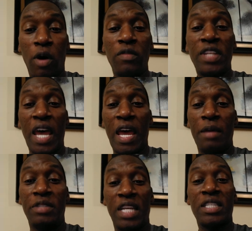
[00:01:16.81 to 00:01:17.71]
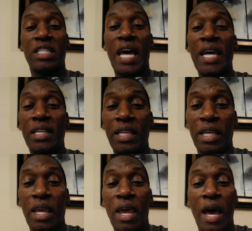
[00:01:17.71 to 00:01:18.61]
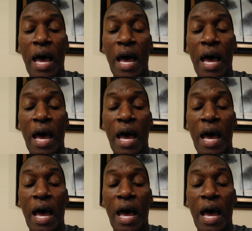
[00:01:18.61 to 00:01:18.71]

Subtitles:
both times, just as I did.